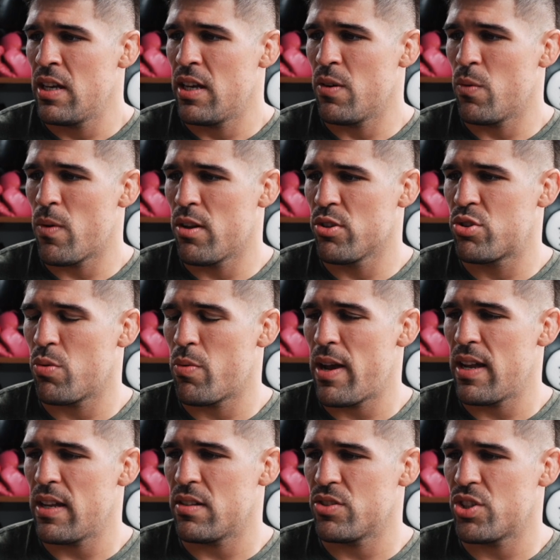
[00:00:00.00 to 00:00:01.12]
in
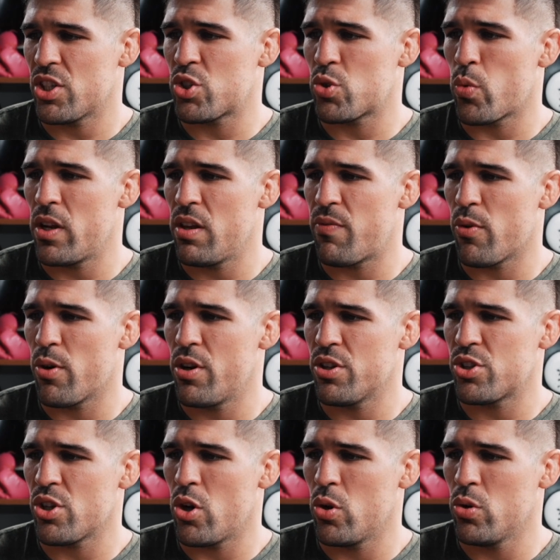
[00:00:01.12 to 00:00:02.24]
welterweight. Just 24
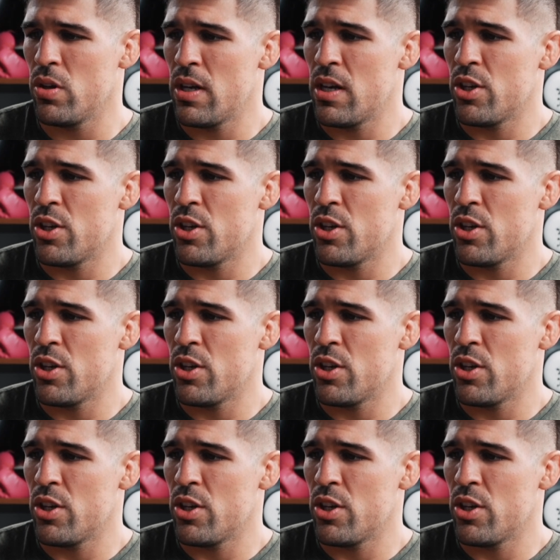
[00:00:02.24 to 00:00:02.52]
years old,